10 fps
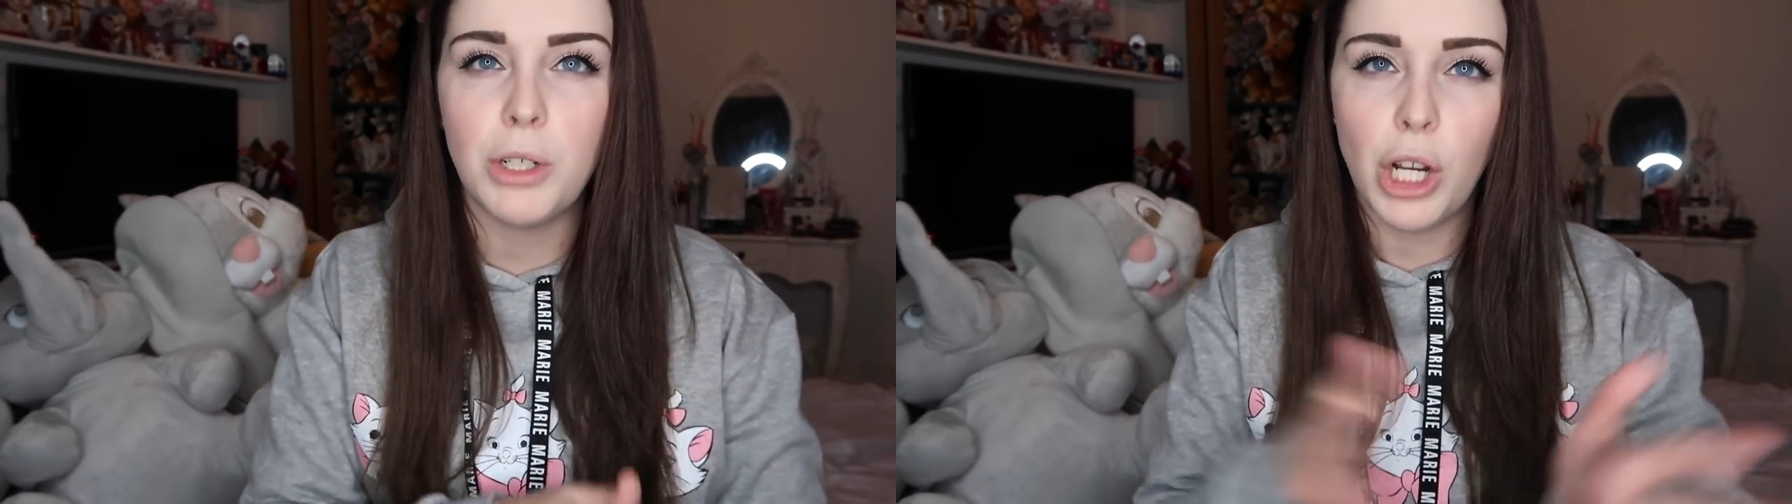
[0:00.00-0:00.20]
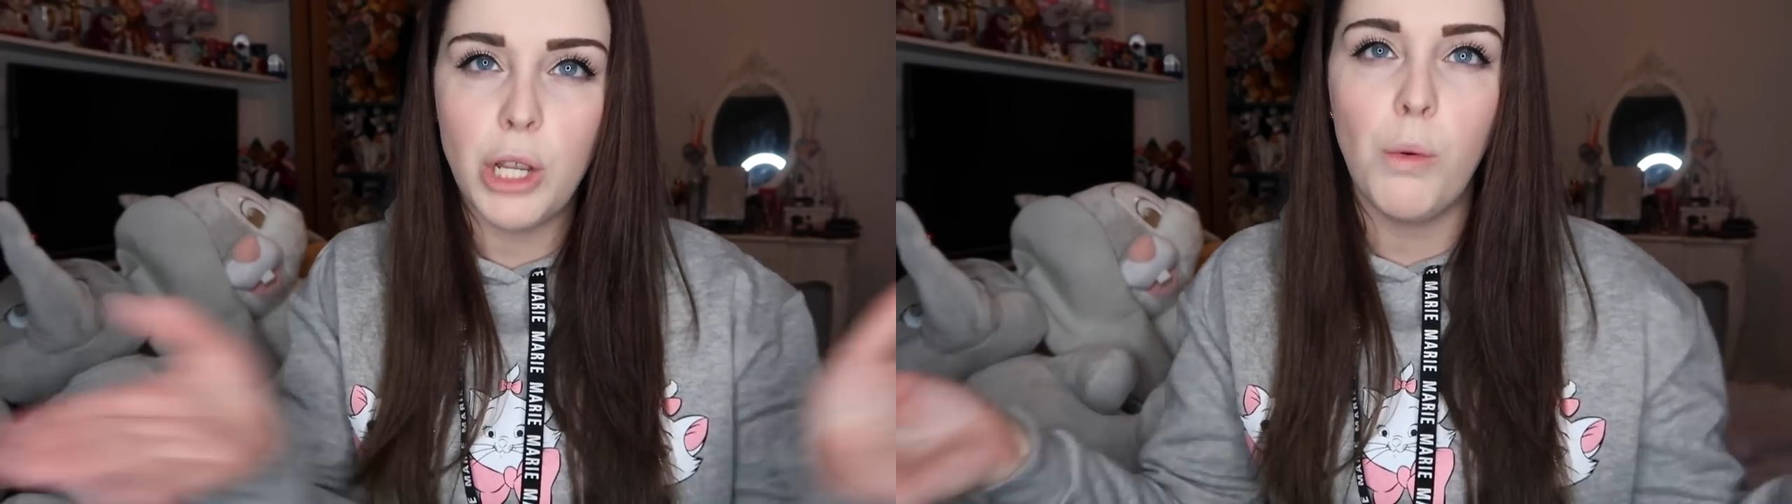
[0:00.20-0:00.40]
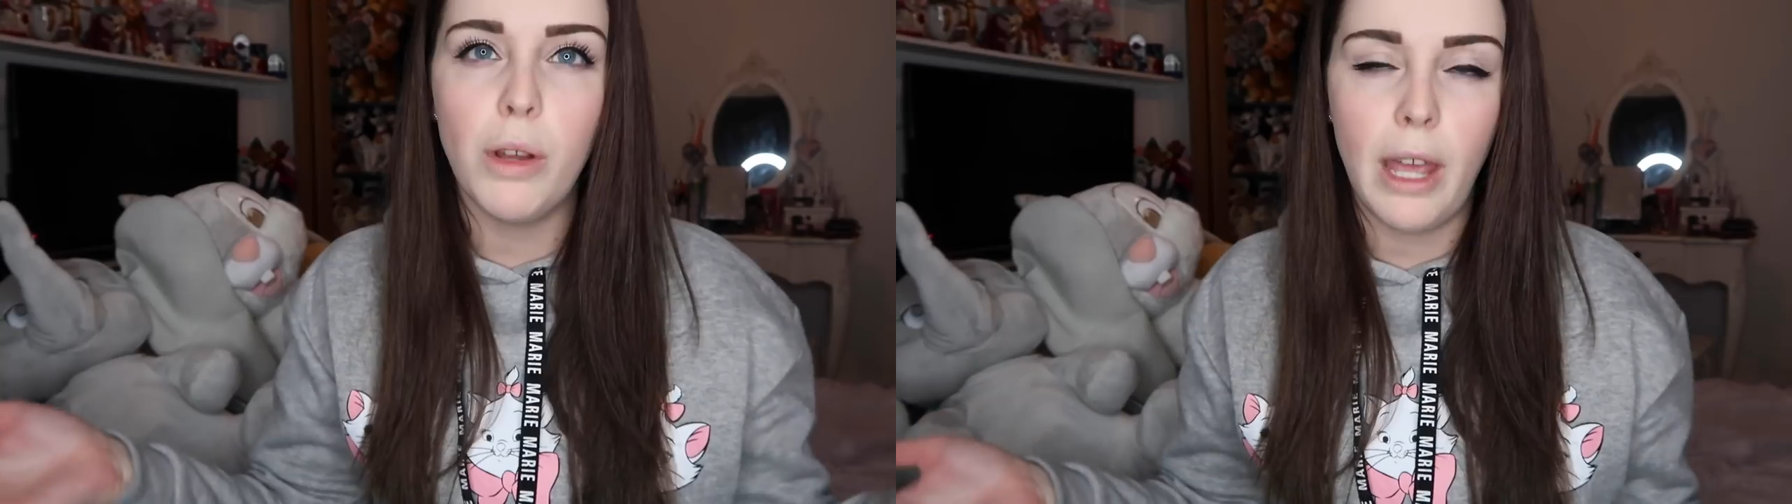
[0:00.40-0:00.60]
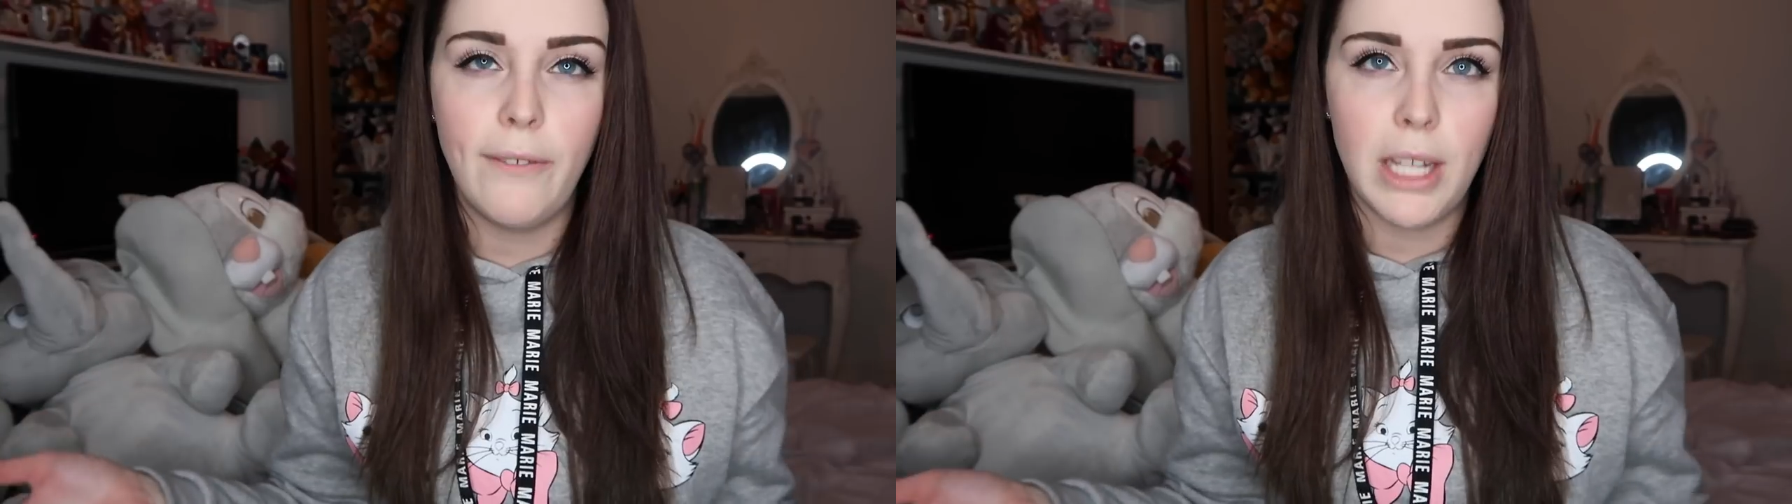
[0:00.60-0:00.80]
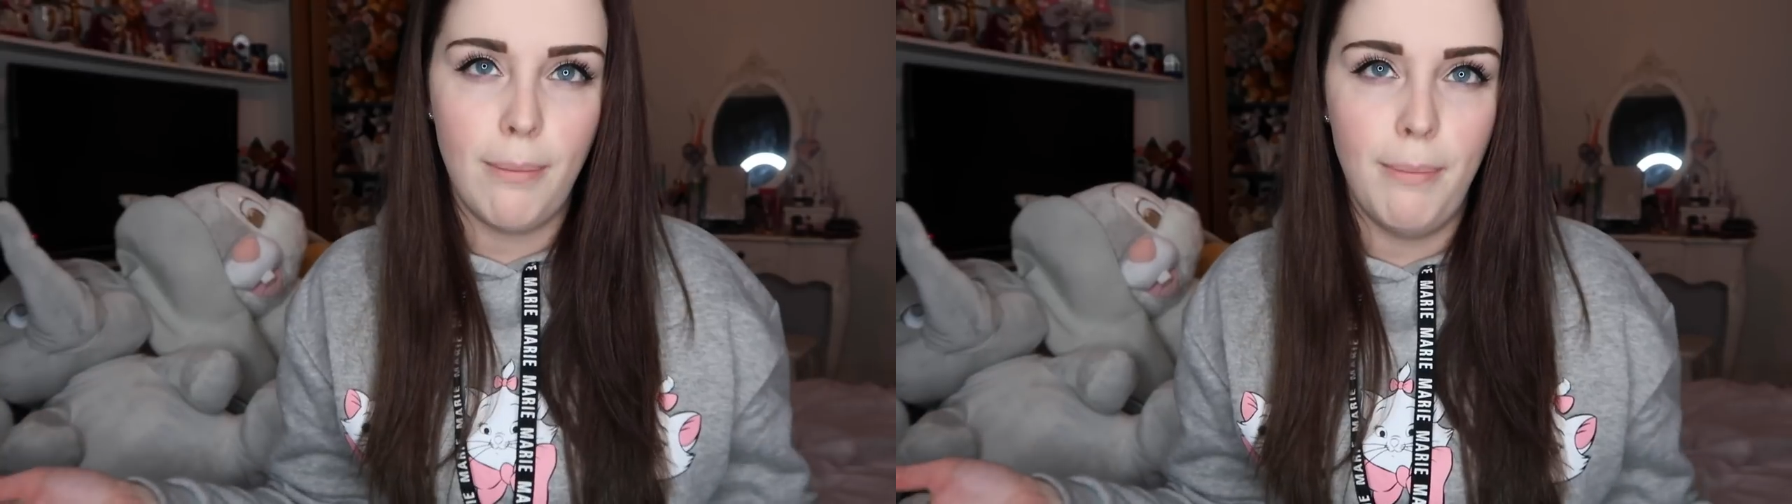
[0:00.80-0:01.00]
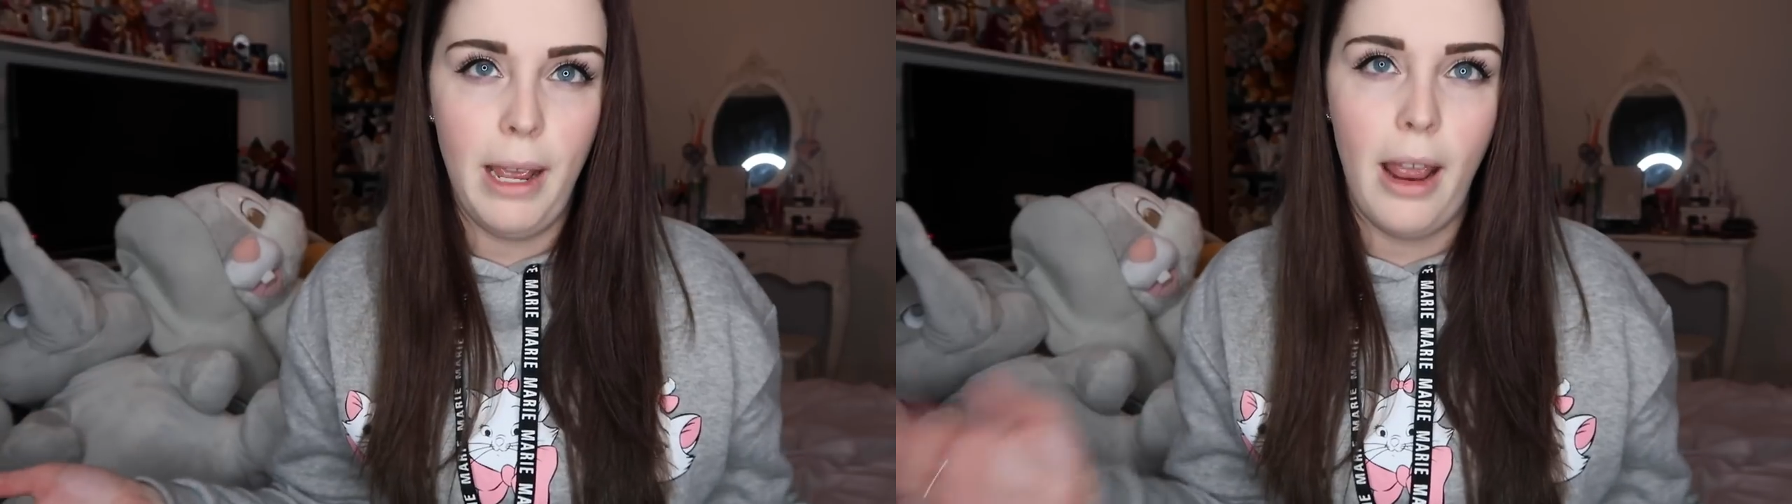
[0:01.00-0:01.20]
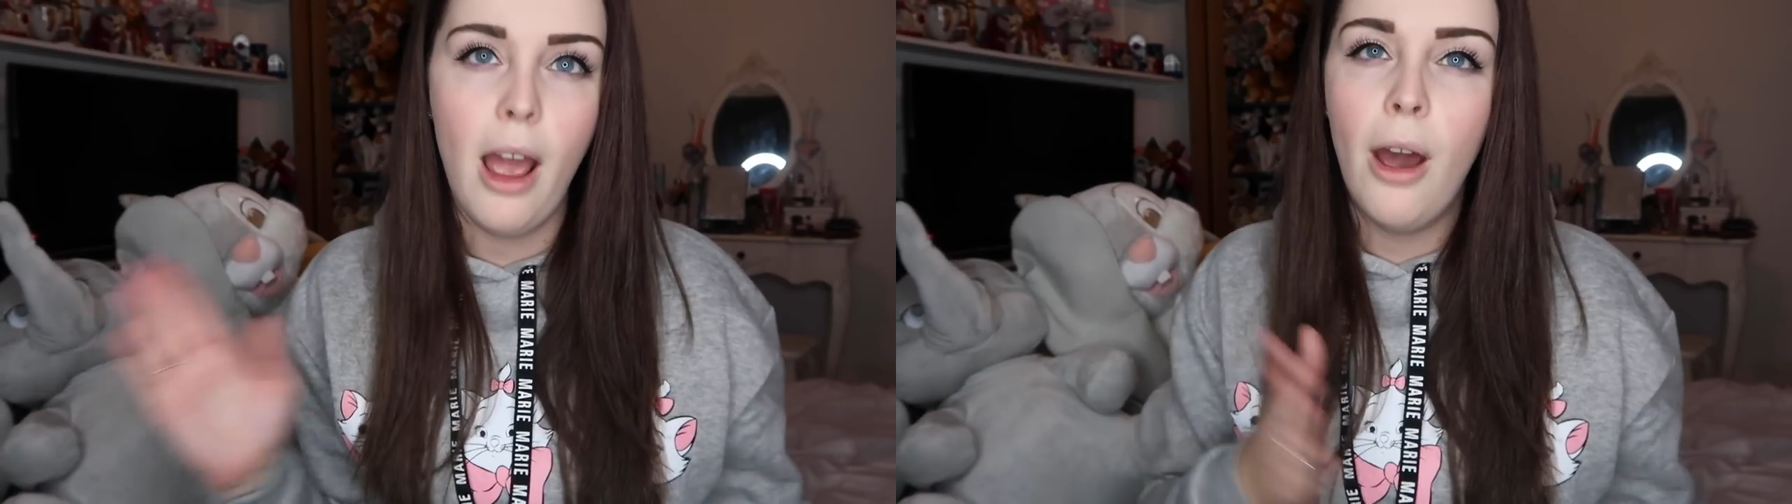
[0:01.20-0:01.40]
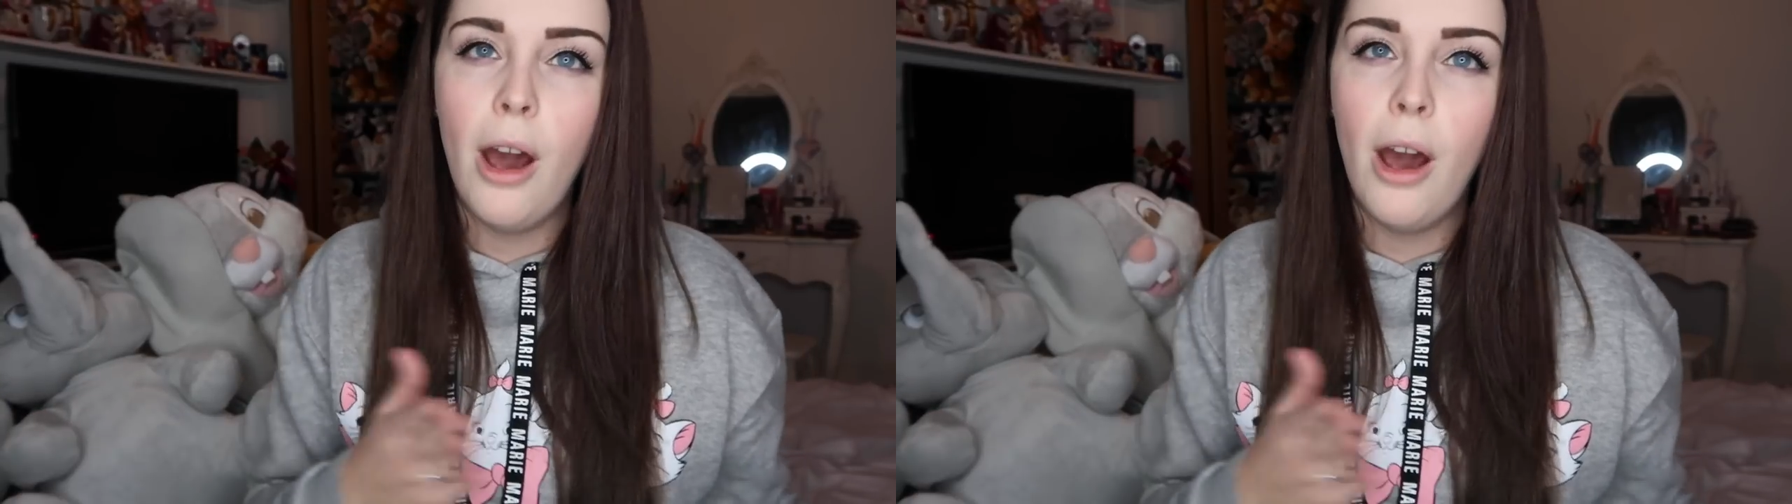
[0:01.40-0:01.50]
to show you what they've sent me